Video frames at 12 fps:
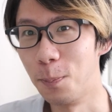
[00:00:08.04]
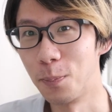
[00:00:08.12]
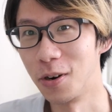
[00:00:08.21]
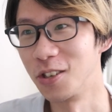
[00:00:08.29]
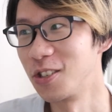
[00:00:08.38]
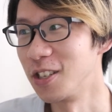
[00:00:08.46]

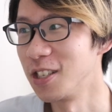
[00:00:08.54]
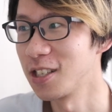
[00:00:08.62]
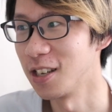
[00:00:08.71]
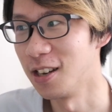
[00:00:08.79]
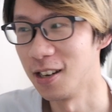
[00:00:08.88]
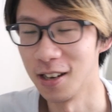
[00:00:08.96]

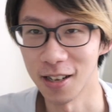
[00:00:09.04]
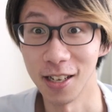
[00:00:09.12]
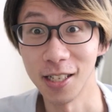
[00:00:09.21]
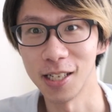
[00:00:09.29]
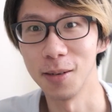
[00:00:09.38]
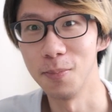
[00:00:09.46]
purchased a
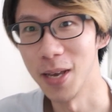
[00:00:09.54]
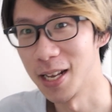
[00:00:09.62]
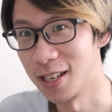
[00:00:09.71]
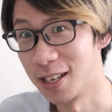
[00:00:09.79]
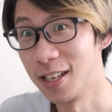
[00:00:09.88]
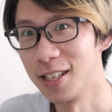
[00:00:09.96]

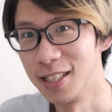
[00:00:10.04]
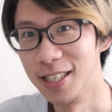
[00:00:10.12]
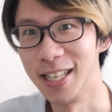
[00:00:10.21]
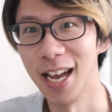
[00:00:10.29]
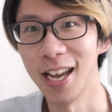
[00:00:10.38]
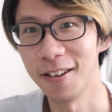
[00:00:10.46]
custom-made
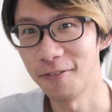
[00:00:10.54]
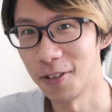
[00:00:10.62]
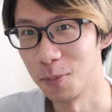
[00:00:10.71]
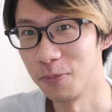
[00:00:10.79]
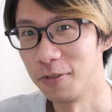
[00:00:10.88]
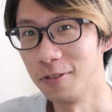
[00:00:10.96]
Zine
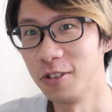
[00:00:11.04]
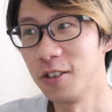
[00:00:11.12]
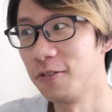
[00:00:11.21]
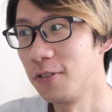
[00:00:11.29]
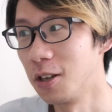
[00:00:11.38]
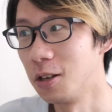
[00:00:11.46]
from
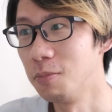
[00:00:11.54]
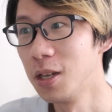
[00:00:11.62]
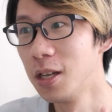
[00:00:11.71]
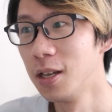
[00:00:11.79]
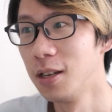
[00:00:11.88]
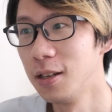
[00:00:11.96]
Fujifilm.
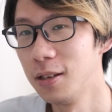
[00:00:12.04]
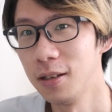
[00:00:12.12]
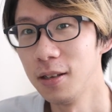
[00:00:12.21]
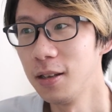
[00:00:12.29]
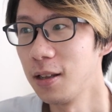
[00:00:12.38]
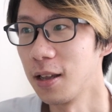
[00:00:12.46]

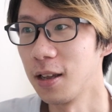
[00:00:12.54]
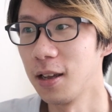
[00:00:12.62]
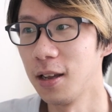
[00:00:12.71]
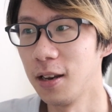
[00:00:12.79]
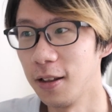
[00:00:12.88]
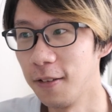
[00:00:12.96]

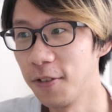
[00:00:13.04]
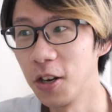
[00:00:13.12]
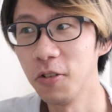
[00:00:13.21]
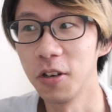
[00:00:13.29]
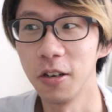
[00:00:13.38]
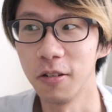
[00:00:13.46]
And if you
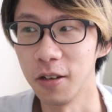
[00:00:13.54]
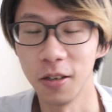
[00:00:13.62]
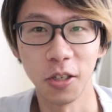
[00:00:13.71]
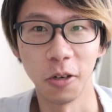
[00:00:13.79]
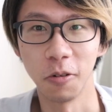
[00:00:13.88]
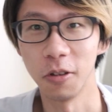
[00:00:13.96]
don't know,
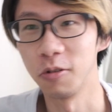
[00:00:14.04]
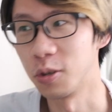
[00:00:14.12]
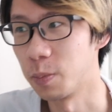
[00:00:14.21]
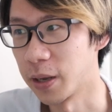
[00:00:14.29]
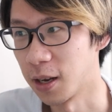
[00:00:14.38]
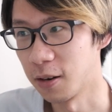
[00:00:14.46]
in Tokyo,
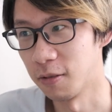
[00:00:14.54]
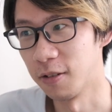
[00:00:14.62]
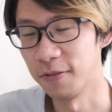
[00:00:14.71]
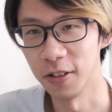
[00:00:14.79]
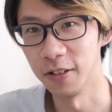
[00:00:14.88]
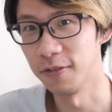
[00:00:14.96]
Japan, or
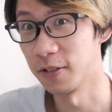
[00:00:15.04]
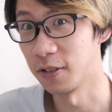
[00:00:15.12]
if you live